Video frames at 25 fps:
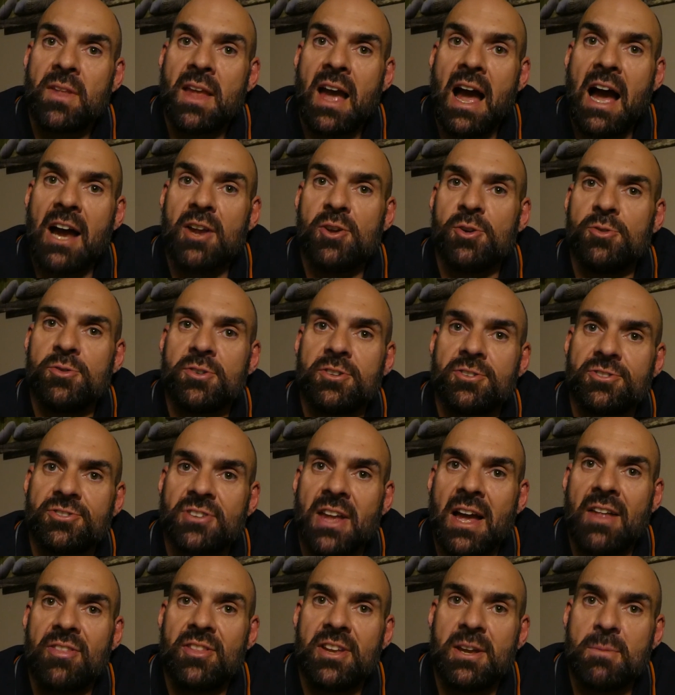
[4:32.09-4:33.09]
I
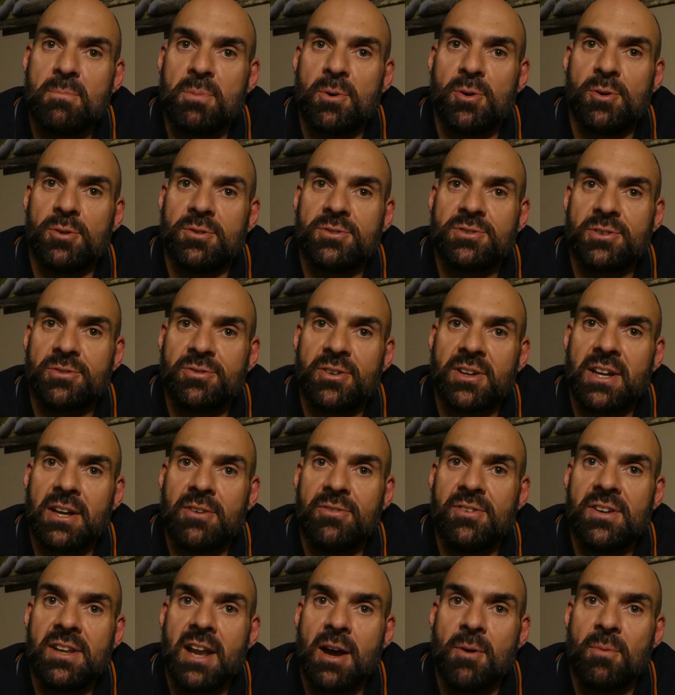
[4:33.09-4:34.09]
understand the importance of
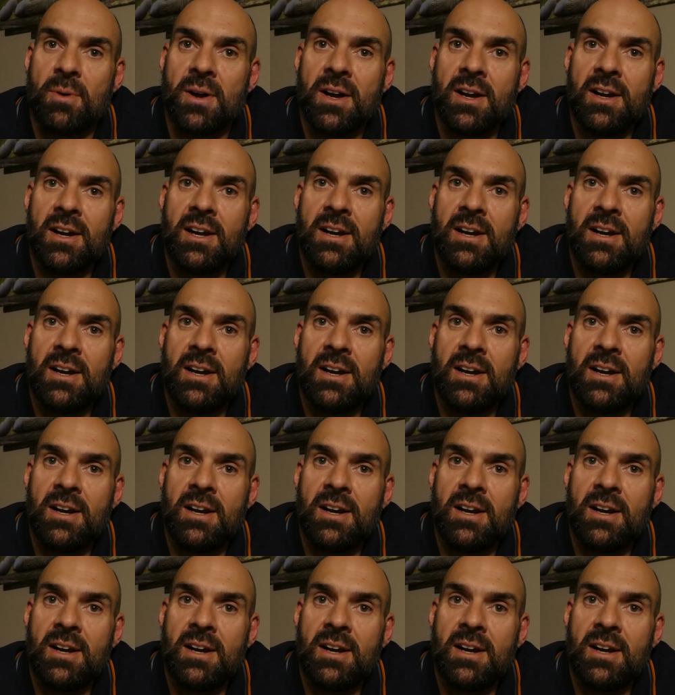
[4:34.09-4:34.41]
forgiving now.